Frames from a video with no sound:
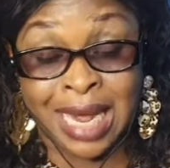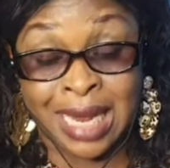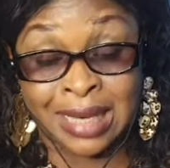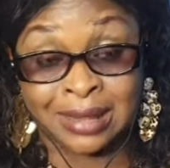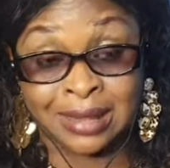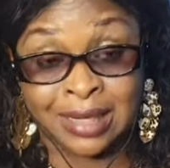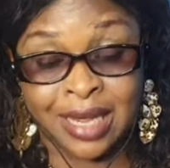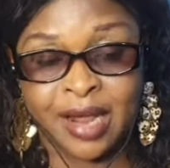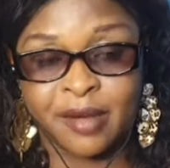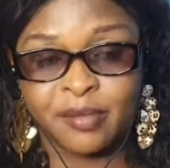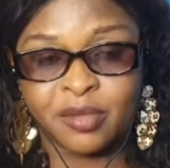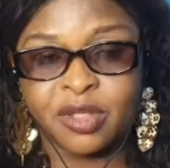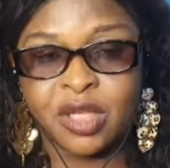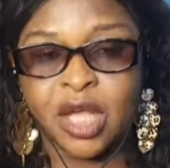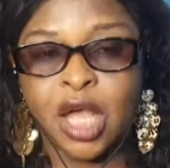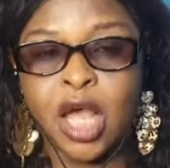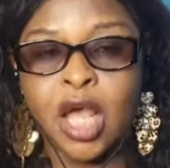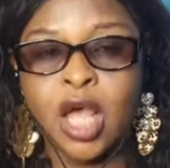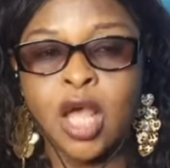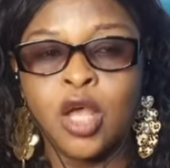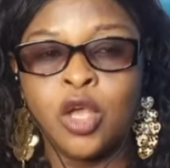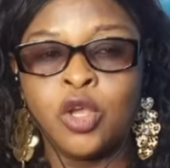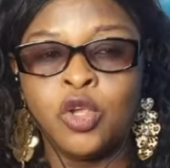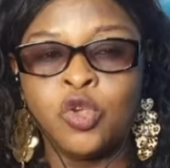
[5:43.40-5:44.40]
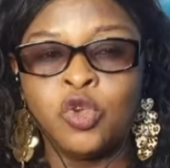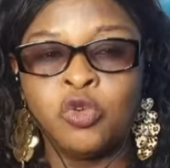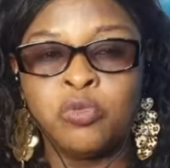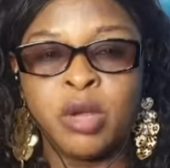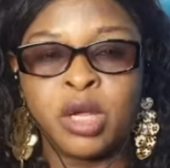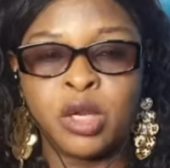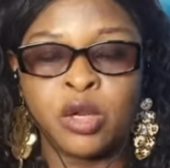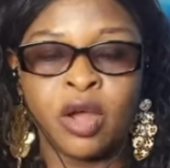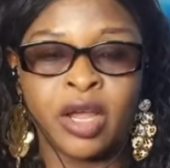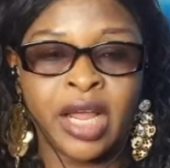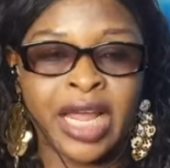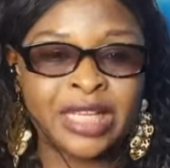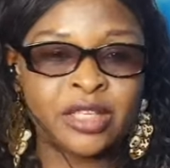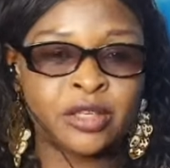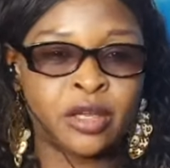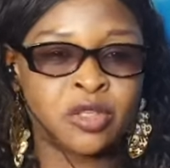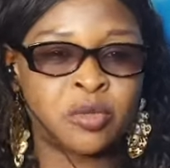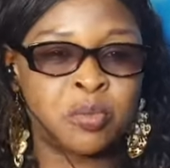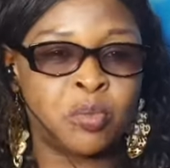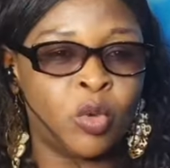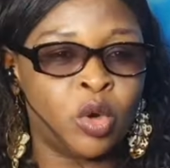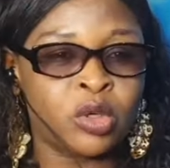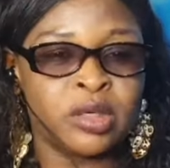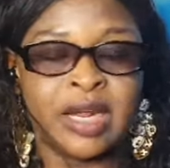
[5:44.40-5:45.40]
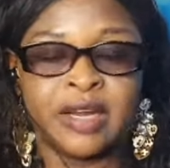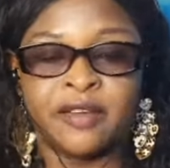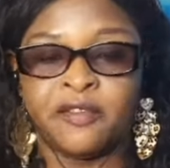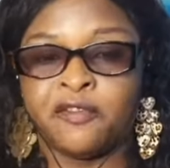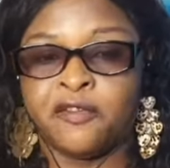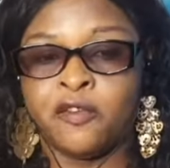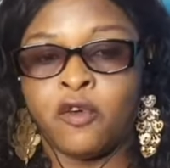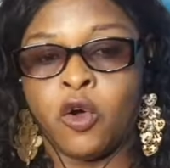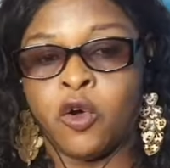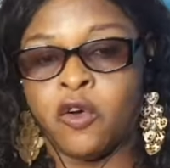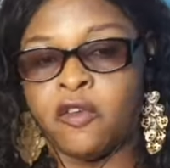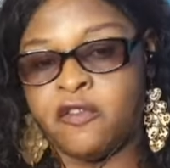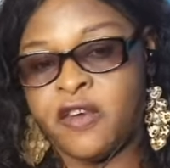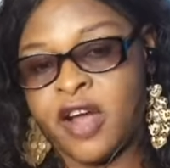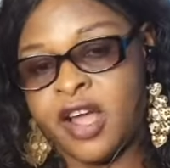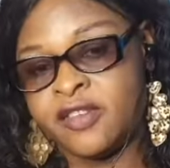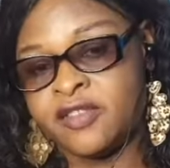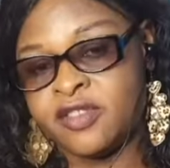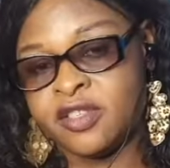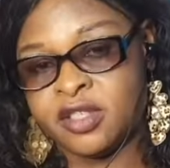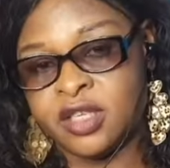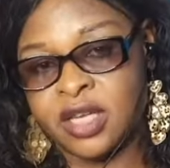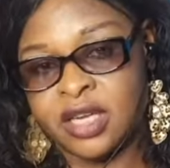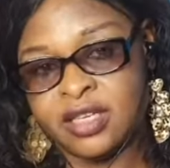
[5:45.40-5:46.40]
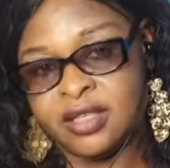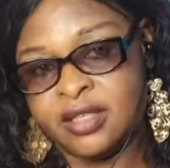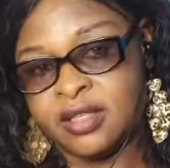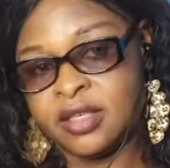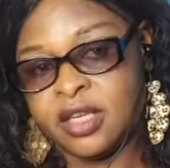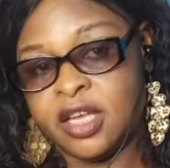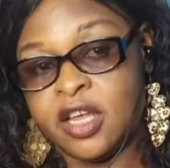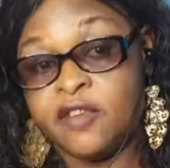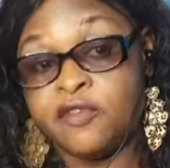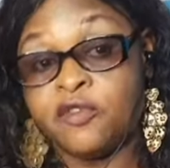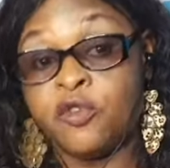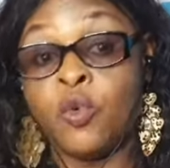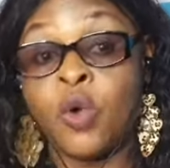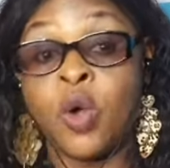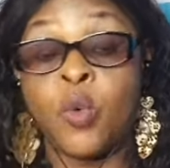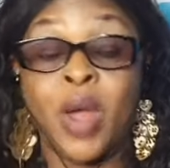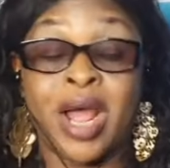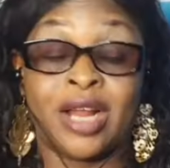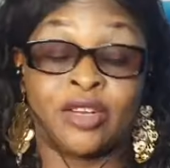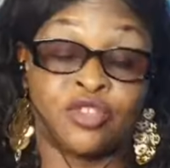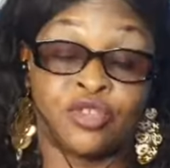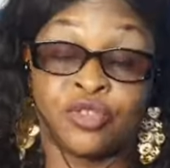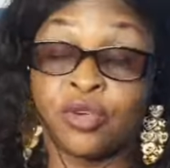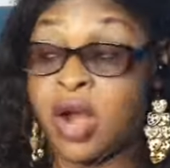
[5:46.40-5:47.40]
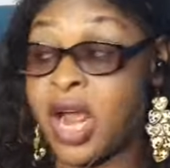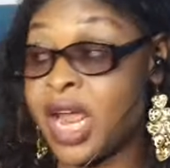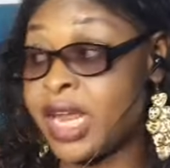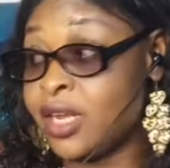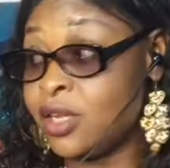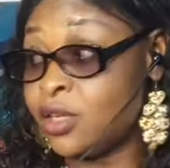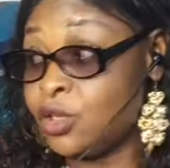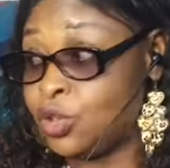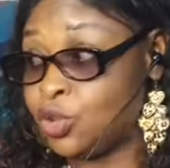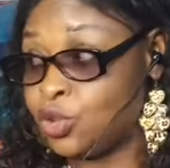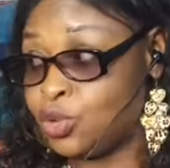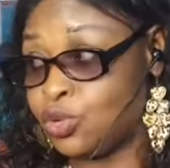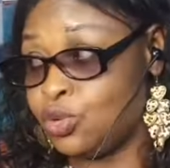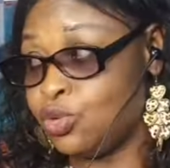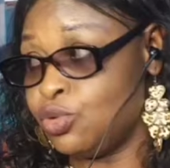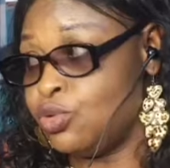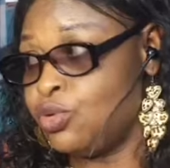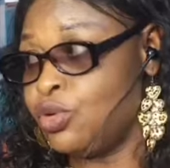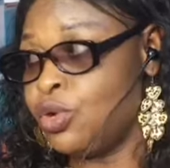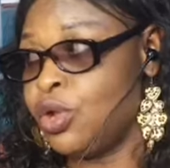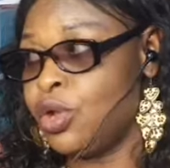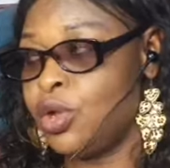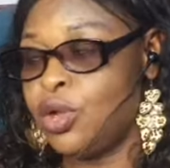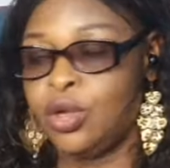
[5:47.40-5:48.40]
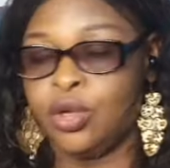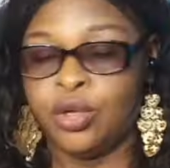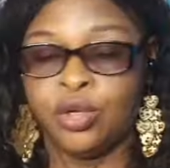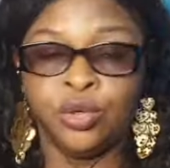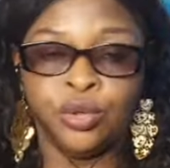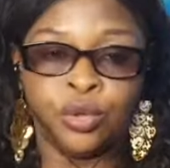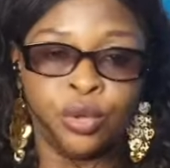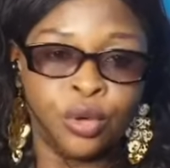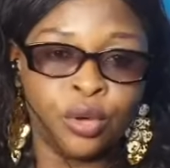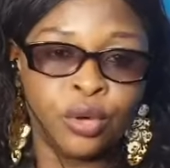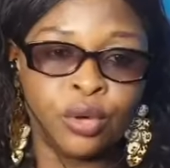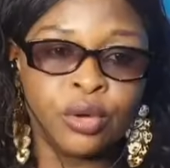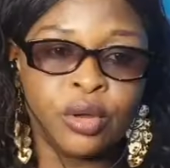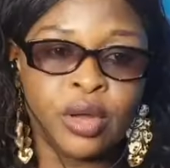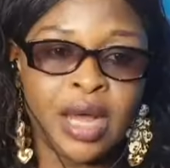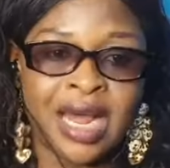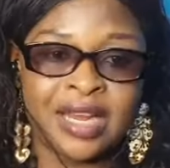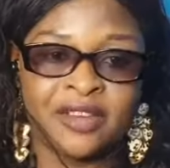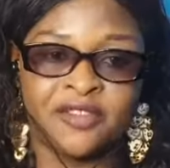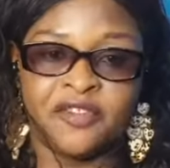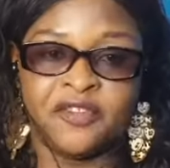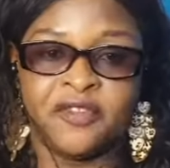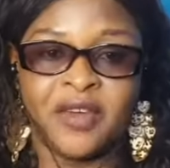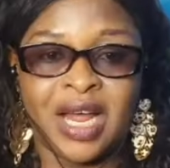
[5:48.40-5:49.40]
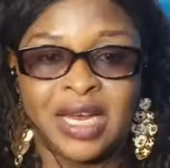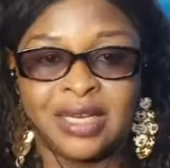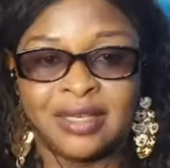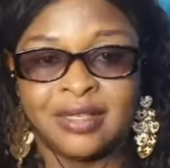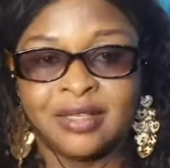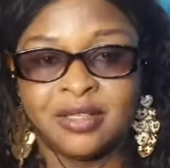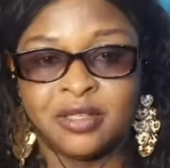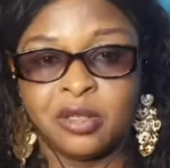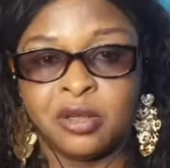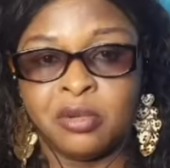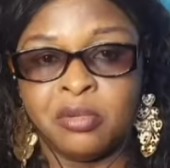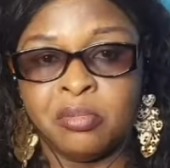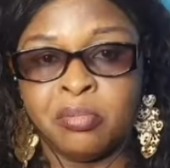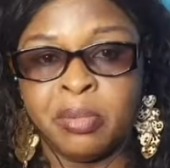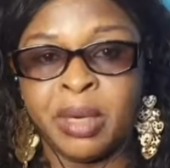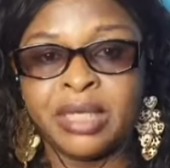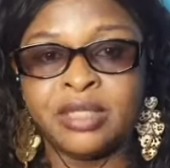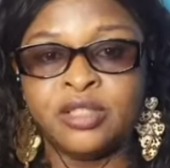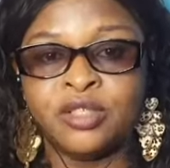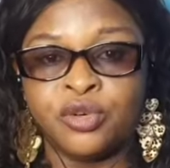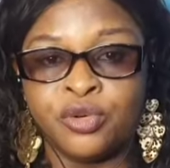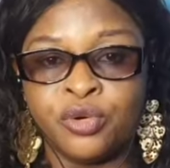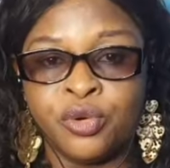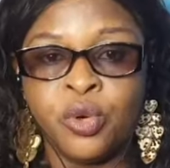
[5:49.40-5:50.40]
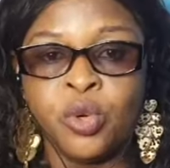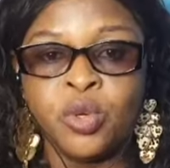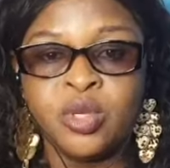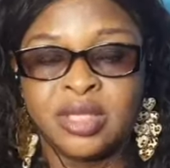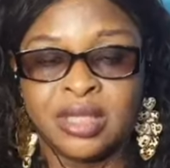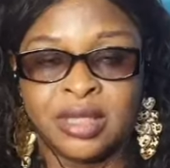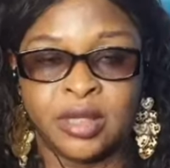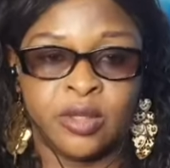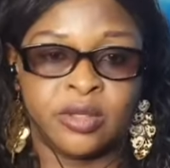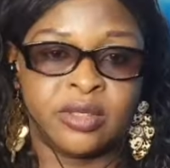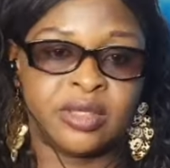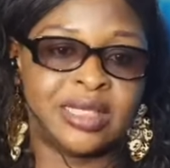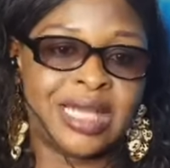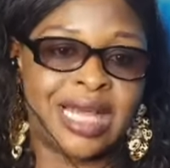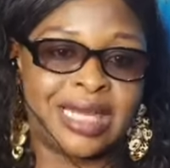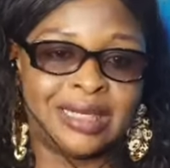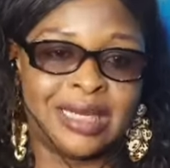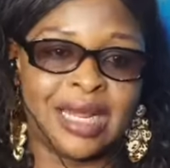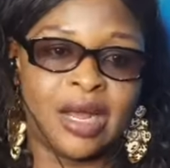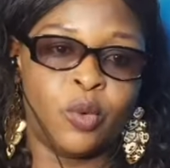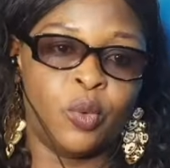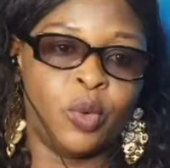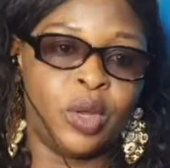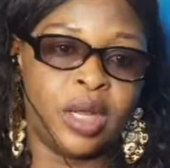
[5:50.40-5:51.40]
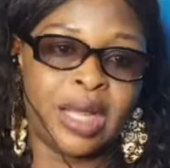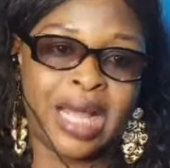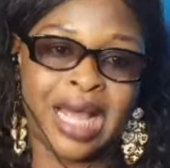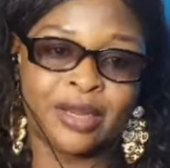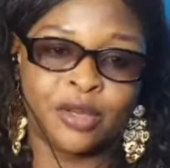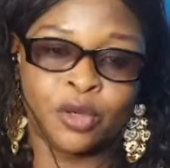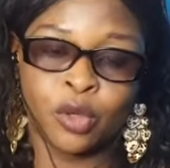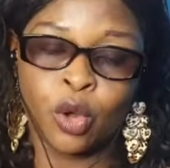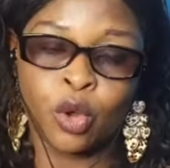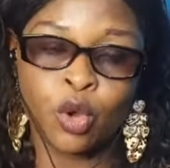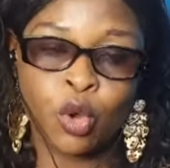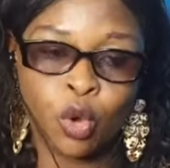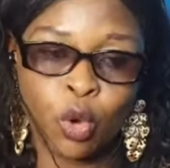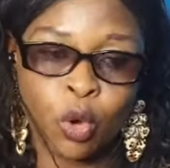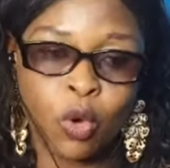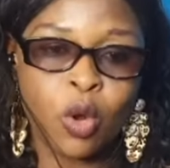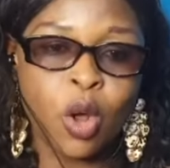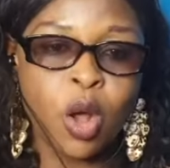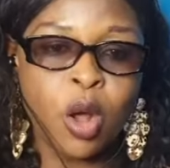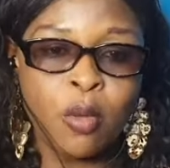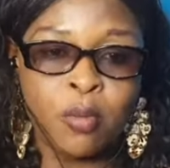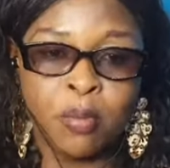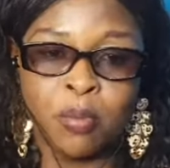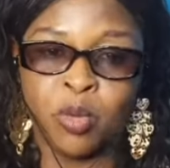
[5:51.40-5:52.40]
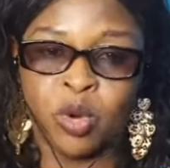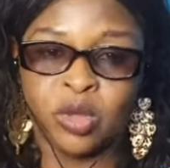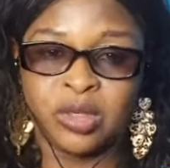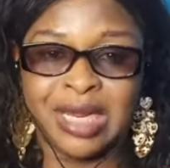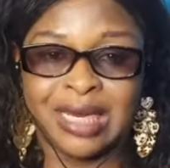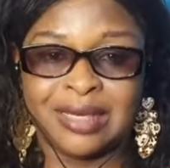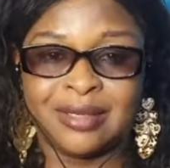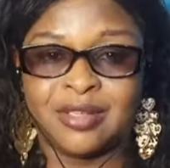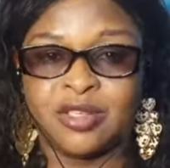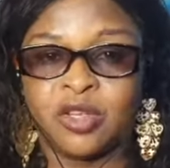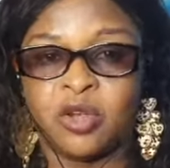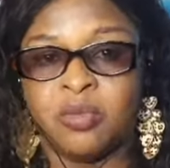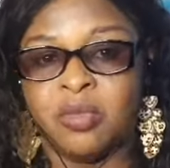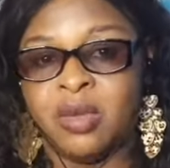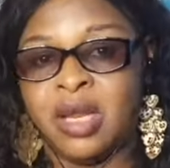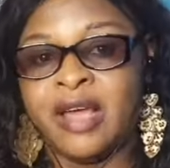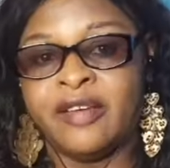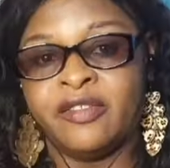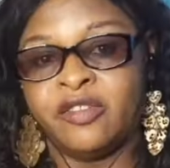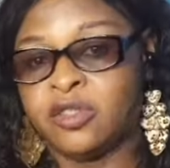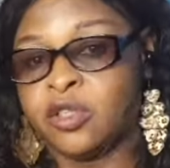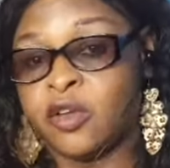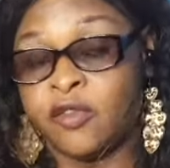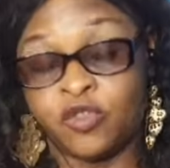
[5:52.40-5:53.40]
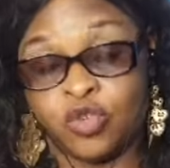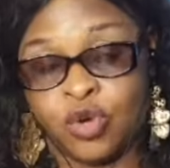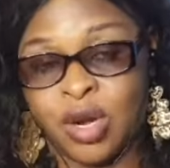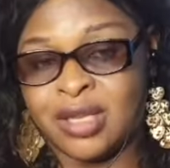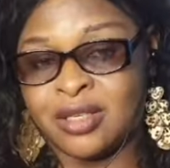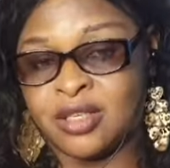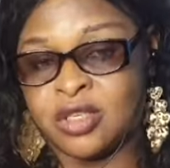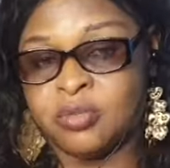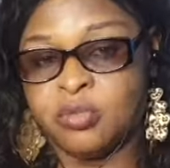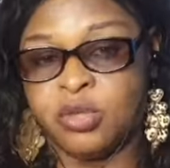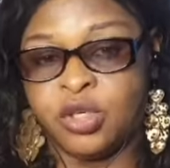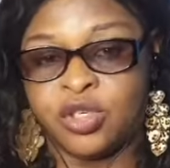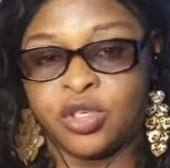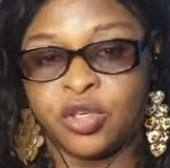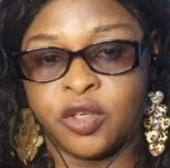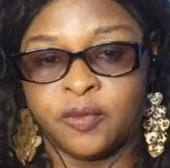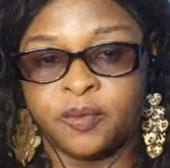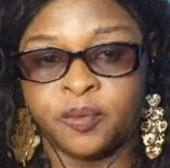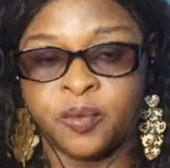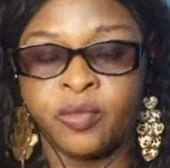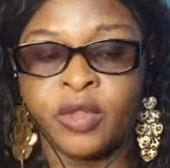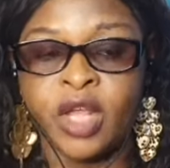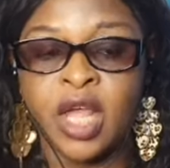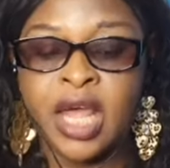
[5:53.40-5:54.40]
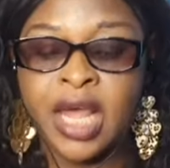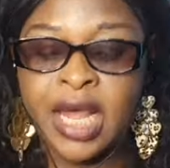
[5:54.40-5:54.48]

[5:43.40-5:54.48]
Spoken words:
at times, you may not get us more than 4 or 5 states, even when we are trying to, you know, advance. But the rules still stand that we cannot go more than some levels of transmission.